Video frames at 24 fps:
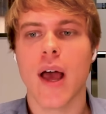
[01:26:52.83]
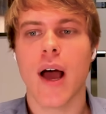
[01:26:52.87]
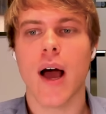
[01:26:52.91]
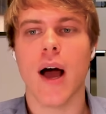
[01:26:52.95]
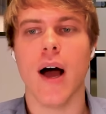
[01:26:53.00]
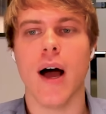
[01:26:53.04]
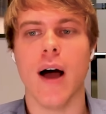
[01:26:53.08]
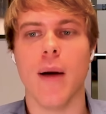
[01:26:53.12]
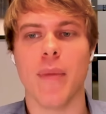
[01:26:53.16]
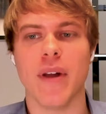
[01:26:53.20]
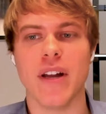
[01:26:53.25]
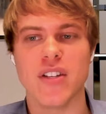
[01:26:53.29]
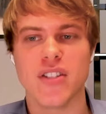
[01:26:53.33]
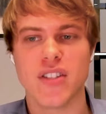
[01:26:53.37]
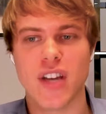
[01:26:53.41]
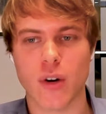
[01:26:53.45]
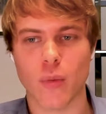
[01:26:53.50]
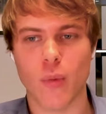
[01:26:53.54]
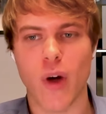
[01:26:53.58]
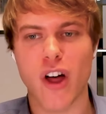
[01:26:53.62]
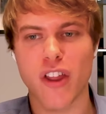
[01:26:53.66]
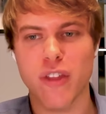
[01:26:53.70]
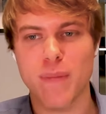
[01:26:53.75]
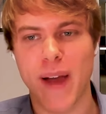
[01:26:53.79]
um, but instead a
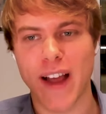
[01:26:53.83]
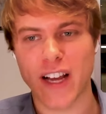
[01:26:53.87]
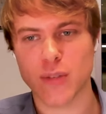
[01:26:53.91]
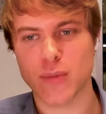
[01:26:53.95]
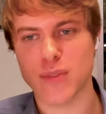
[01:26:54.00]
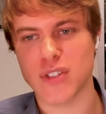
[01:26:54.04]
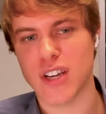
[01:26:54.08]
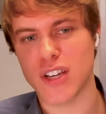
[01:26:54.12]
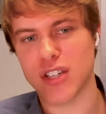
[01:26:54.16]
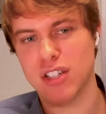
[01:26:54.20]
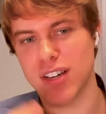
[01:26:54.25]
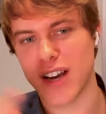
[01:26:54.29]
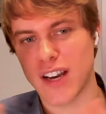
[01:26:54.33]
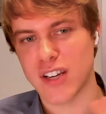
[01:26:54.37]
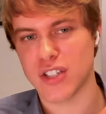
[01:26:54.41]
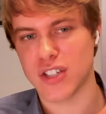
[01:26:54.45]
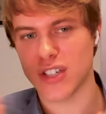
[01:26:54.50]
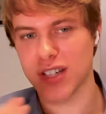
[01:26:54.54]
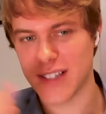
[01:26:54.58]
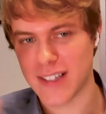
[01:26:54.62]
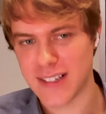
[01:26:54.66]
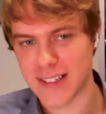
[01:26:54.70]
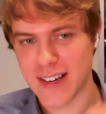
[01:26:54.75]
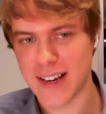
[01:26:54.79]
wealth maximization
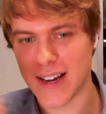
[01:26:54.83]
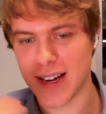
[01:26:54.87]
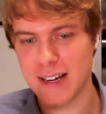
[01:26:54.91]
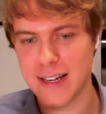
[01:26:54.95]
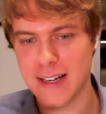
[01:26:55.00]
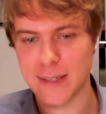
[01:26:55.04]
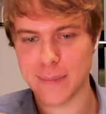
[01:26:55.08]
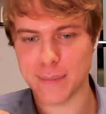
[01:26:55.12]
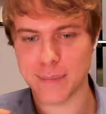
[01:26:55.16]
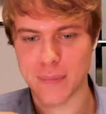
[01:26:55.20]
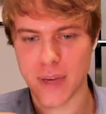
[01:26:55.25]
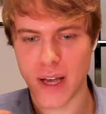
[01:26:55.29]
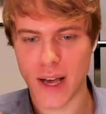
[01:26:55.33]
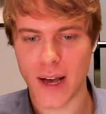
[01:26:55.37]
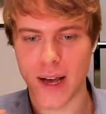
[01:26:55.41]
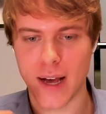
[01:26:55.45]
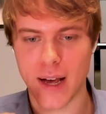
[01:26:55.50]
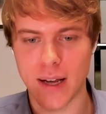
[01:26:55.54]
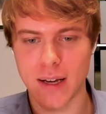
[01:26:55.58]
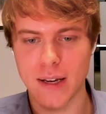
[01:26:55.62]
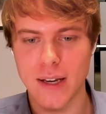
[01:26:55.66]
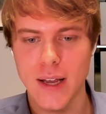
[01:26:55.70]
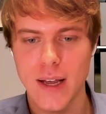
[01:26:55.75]
engine um, uh,